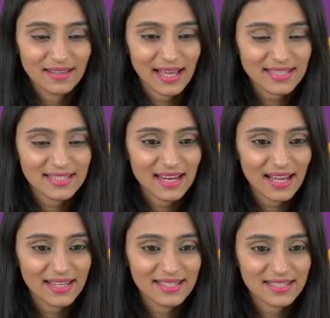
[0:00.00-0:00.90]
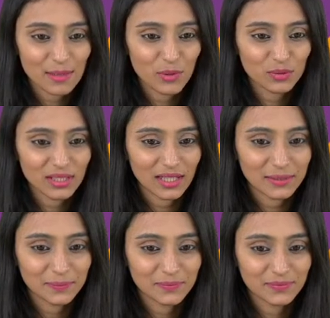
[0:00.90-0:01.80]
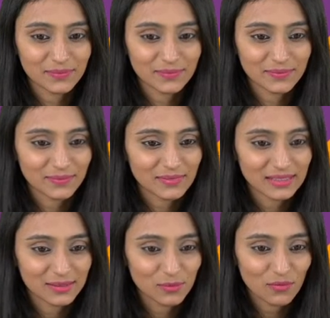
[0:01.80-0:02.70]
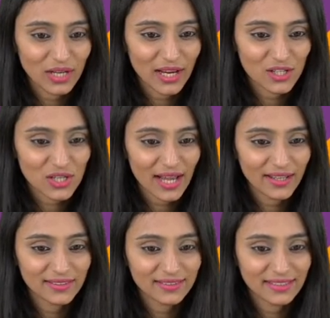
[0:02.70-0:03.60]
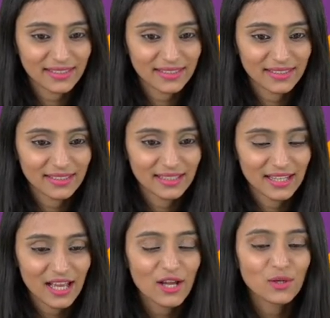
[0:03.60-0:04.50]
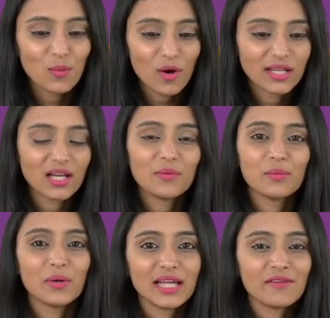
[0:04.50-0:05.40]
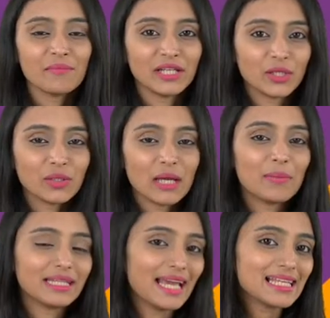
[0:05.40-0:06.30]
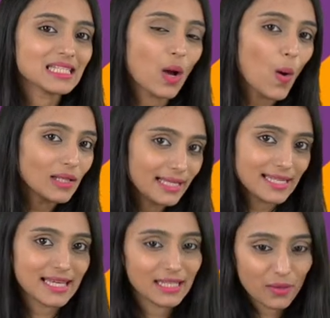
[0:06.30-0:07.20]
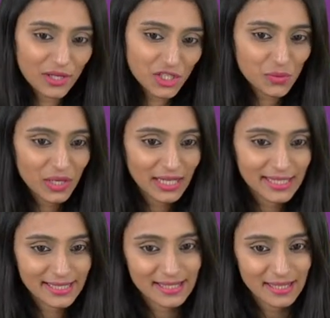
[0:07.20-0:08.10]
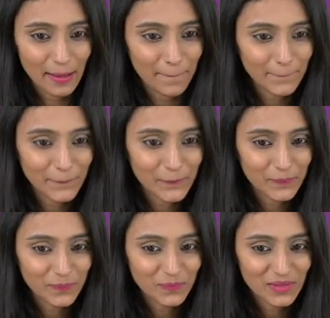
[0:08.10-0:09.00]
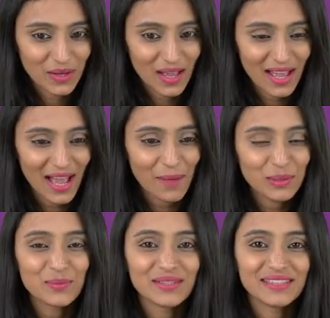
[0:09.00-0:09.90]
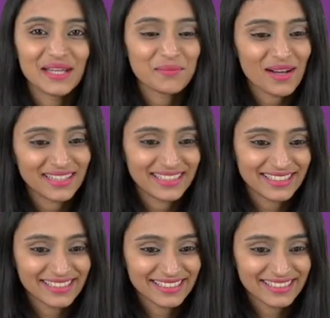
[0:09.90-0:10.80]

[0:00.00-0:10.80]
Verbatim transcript: That's nice, Samyukta. Bhuvnesh, hi Aditi. No Monica, we won't have Menti today, but yes, all the N C E R T questions we are discussing. Happy birthday, Himani.